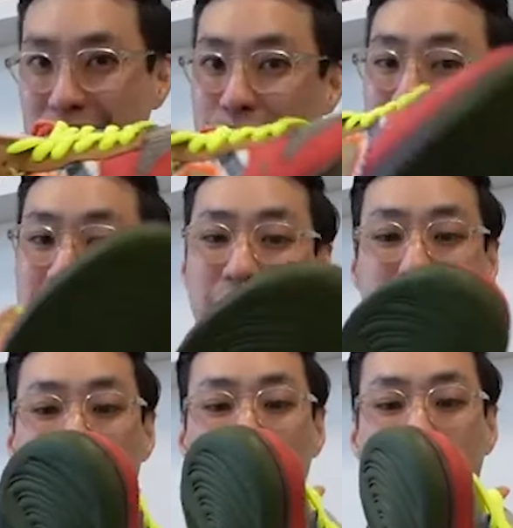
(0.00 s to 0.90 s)
this one's gonna
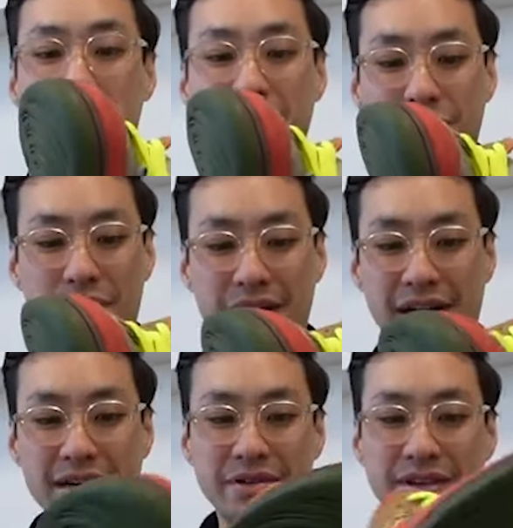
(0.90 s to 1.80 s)
go pretty quick.
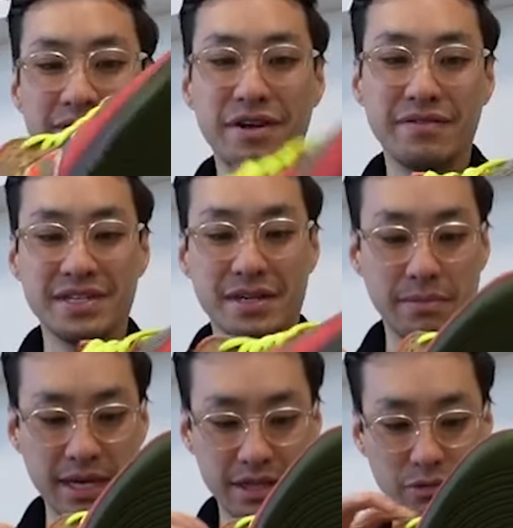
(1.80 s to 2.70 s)
I don't even know if it's gonna
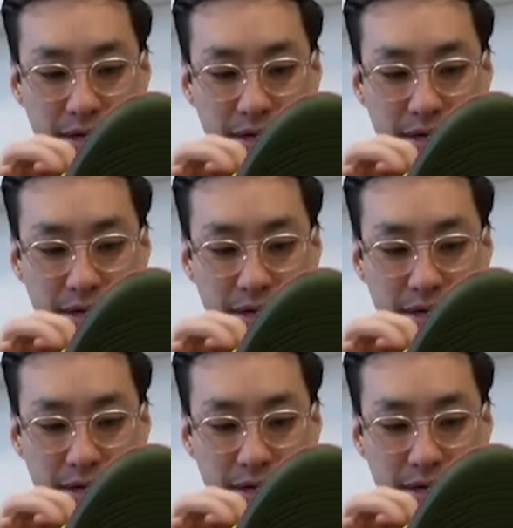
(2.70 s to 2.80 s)
make the